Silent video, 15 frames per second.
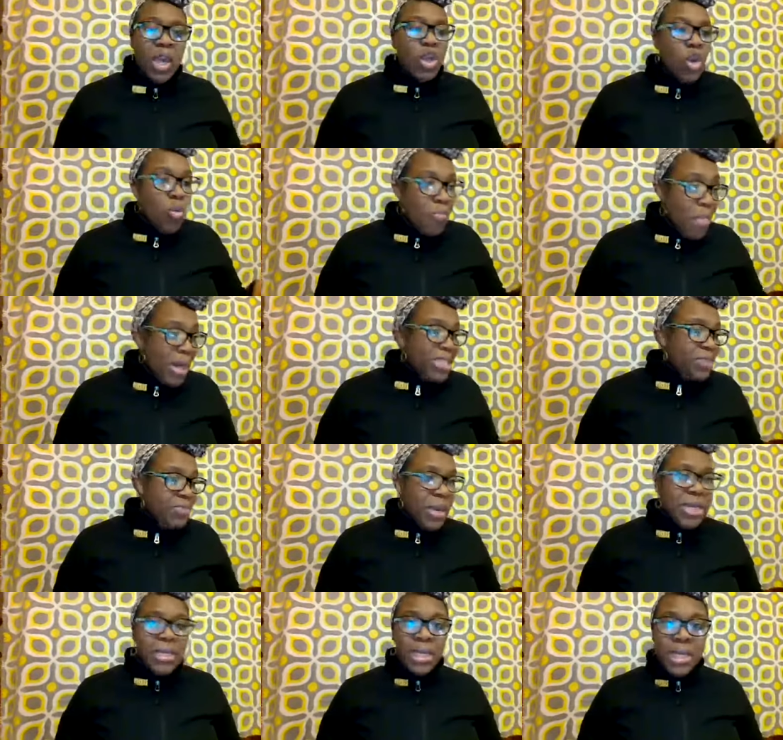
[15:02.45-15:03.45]
You must
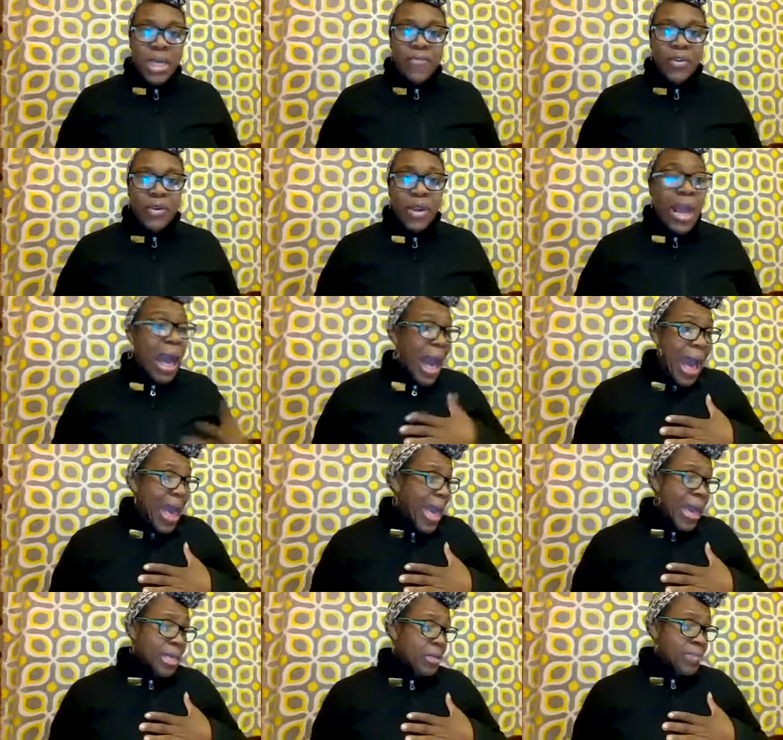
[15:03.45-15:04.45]
be delivered. I
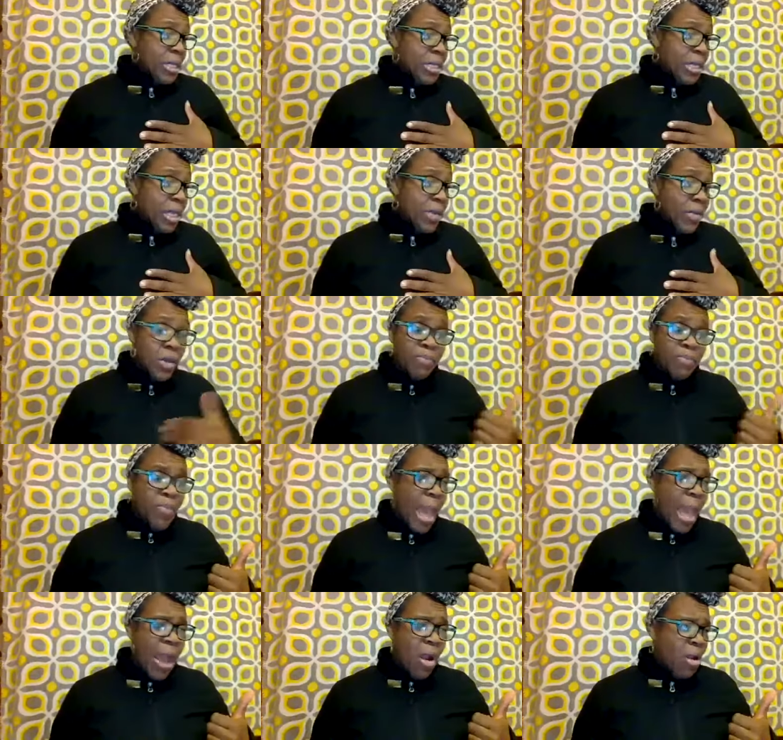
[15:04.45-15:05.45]
had to be delivered.
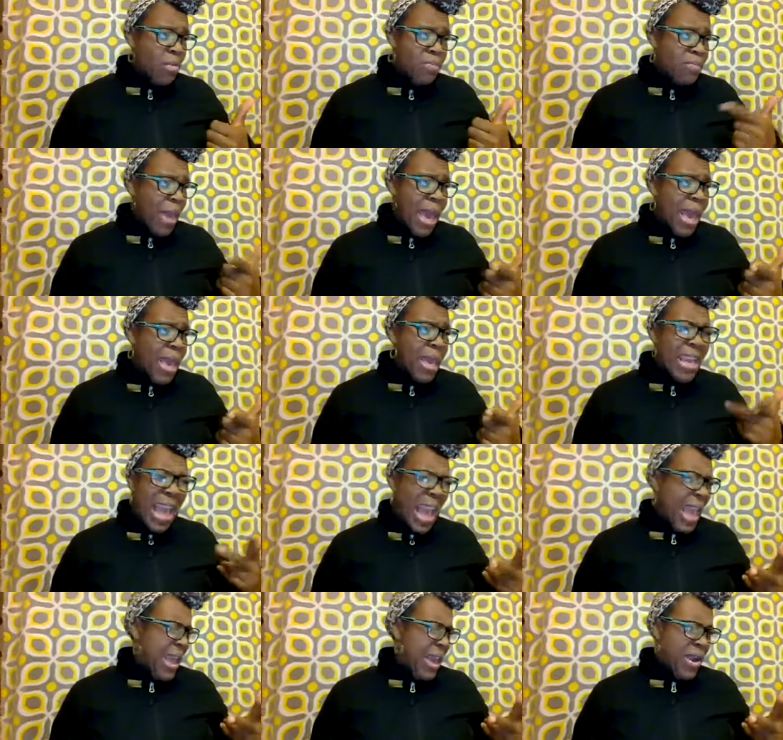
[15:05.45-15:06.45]
Hurt, pain,
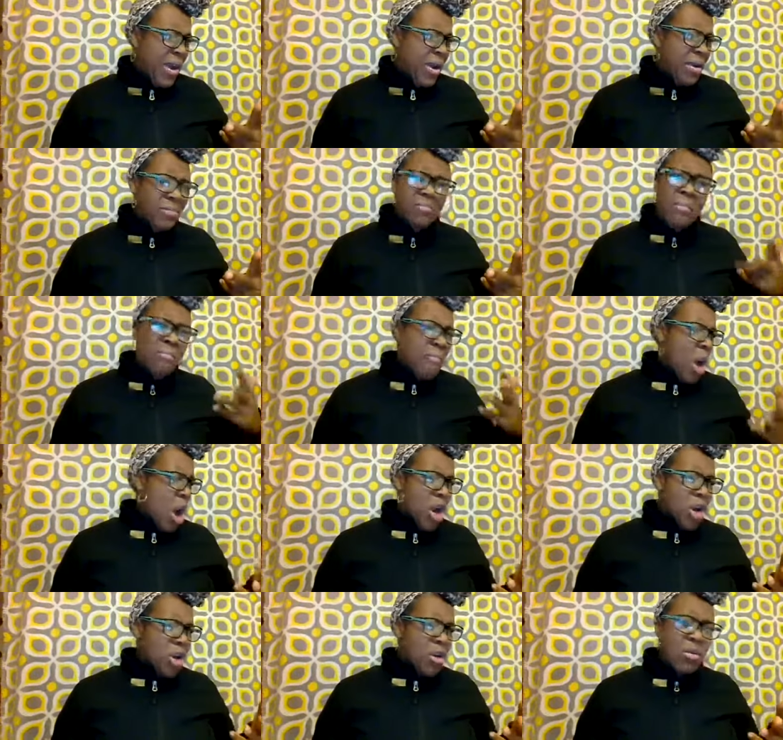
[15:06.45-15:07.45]
anger,
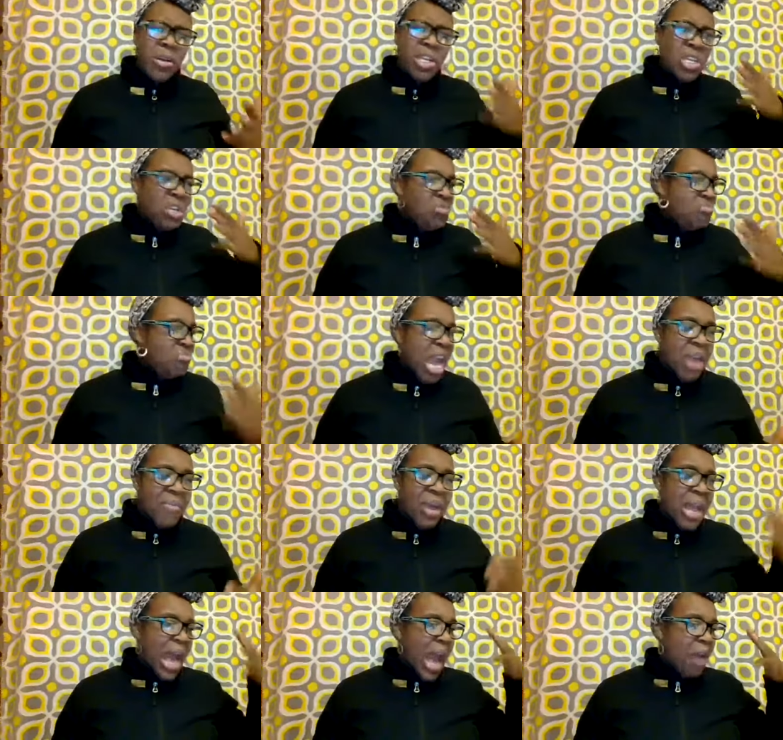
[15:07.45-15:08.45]
murder, you
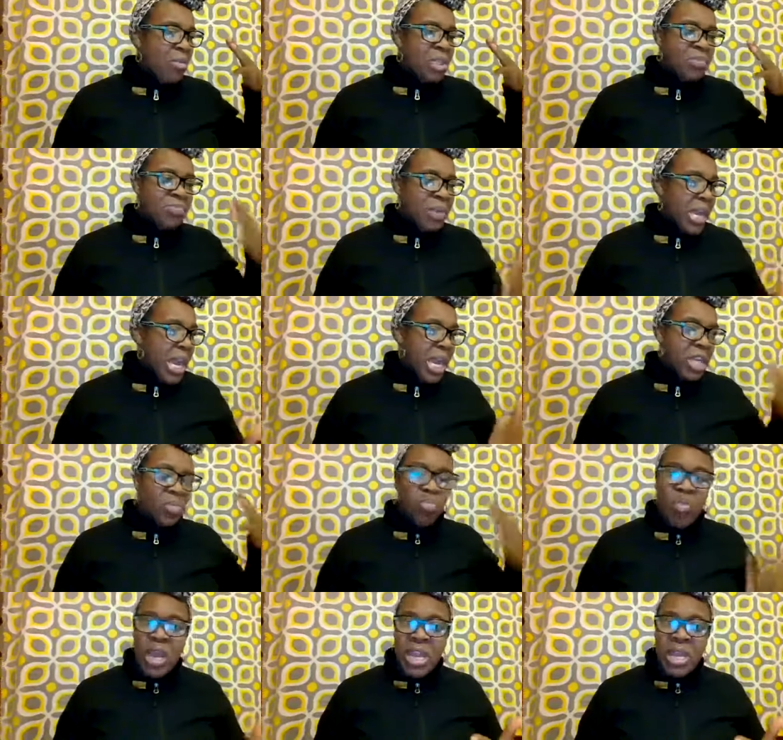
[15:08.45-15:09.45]
name it, I was plagued
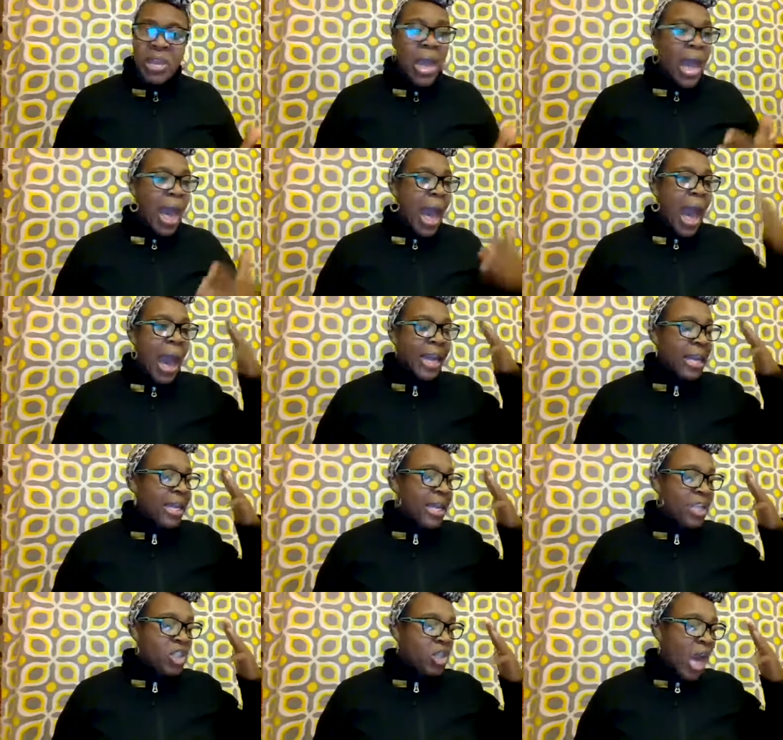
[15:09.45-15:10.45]
with it. I can
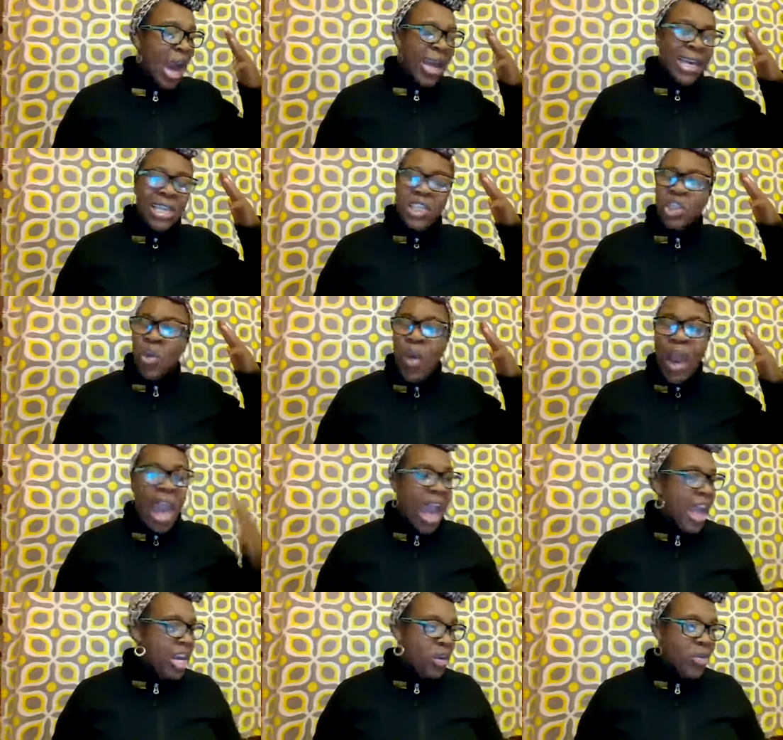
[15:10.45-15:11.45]
get I get so
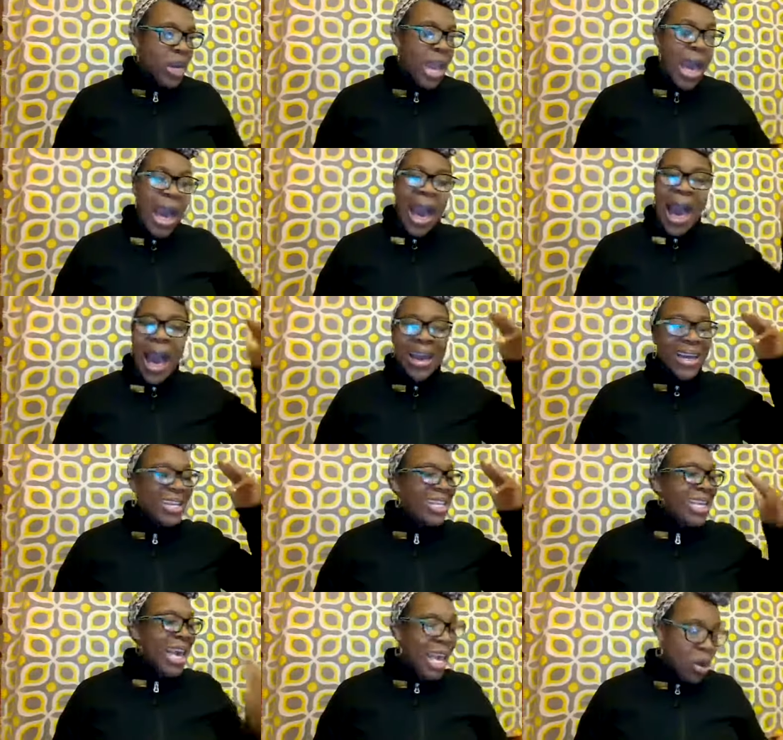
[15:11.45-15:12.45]
angry, I
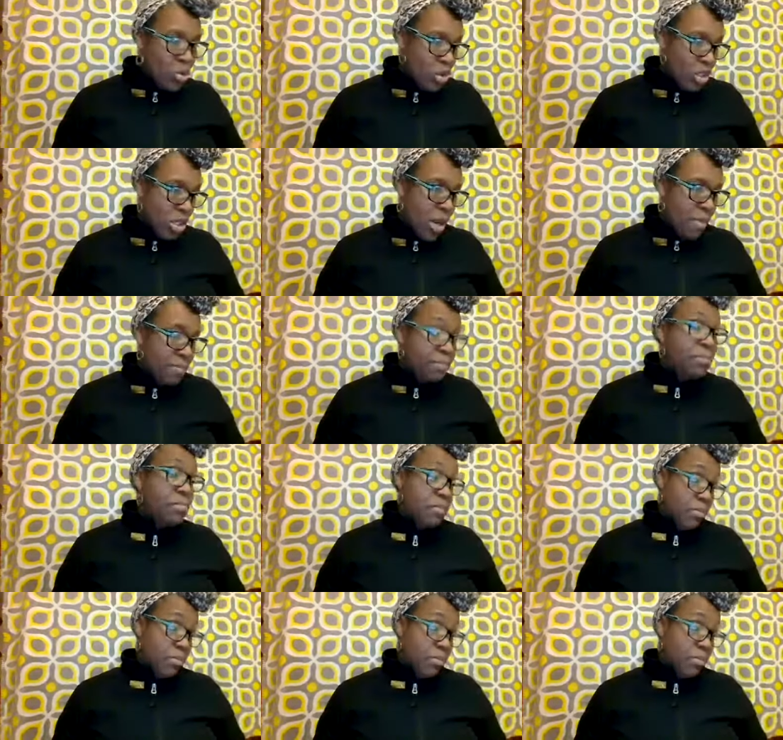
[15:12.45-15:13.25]
could kill something.